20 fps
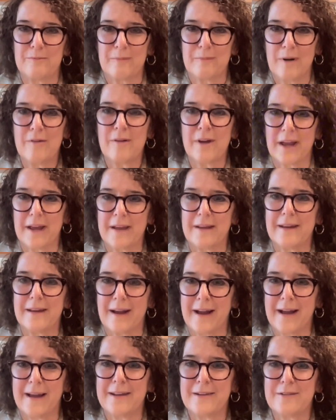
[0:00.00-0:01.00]
okay,
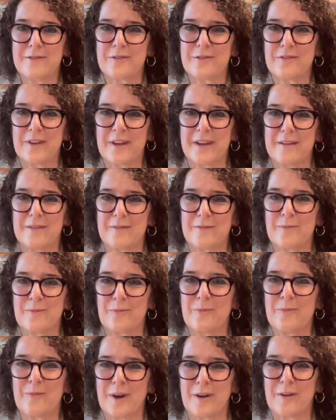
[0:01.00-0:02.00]
I understand
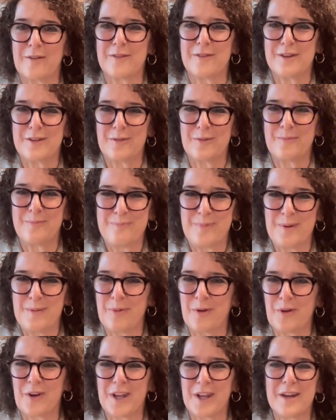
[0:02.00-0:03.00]
where these
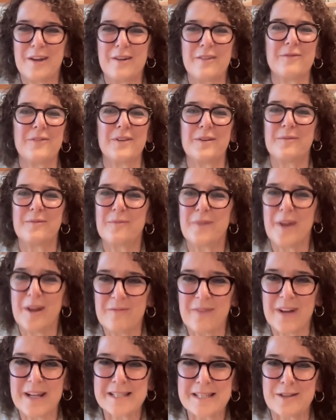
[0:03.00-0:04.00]
people live and
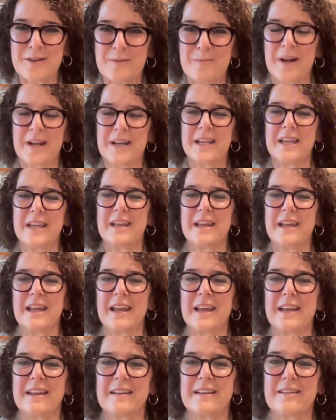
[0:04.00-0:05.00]
invest their money,
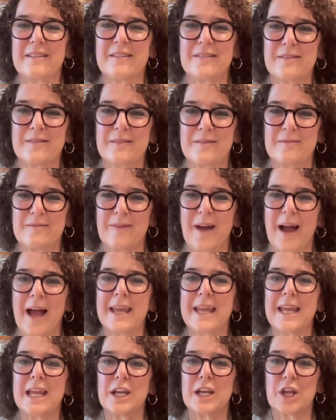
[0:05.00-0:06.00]
and I
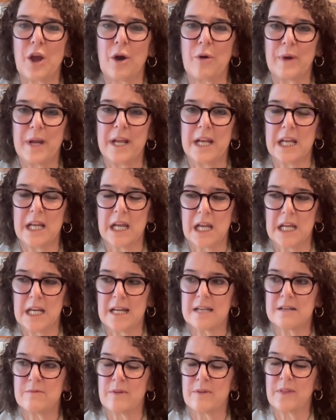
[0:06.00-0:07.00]
can go in and
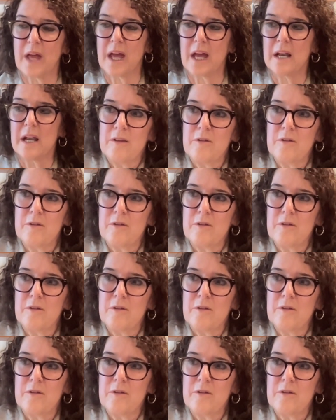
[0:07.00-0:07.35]
connect with that.